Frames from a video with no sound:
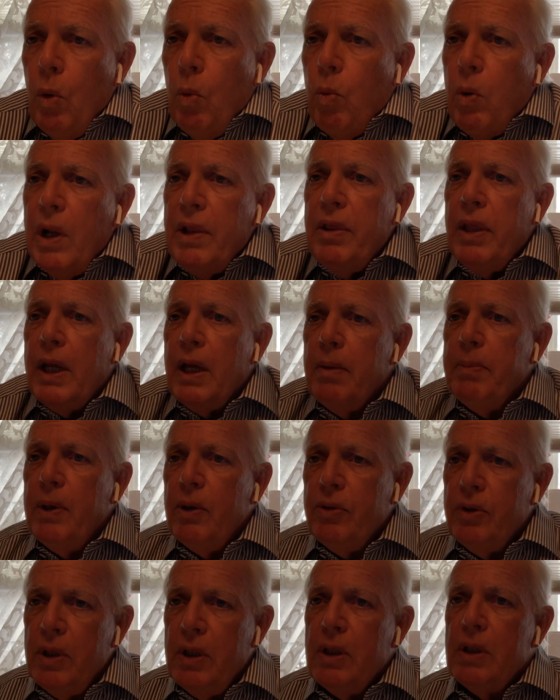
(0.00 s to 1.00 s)
One thing
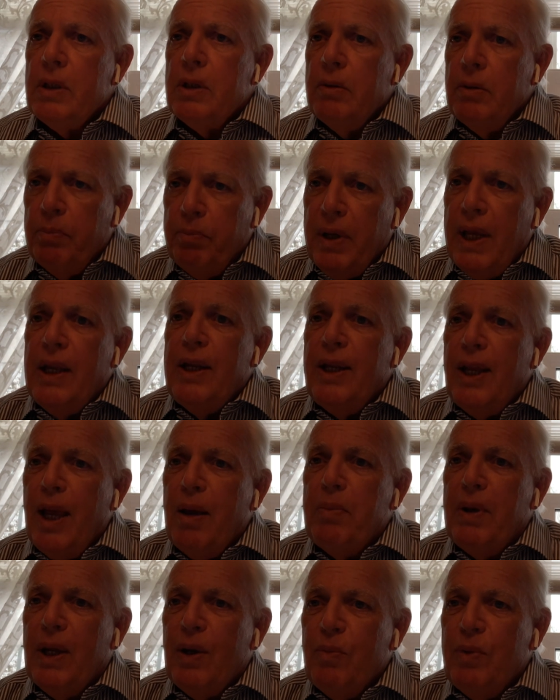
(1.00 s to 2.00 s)
about this
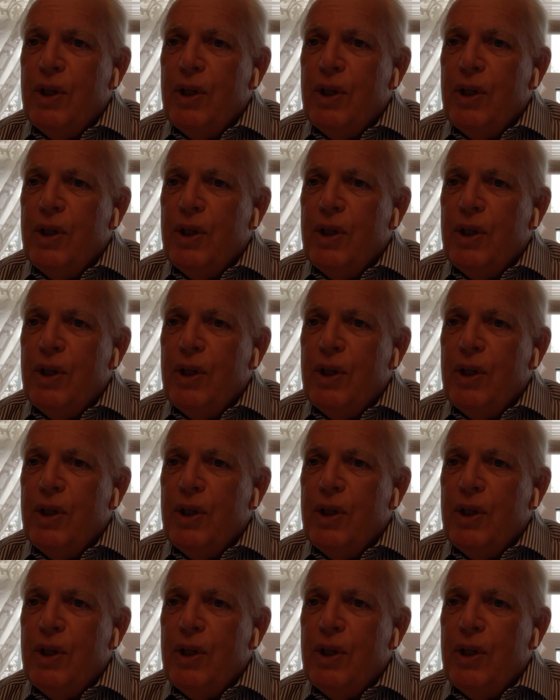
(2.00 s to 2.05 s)
pandemic,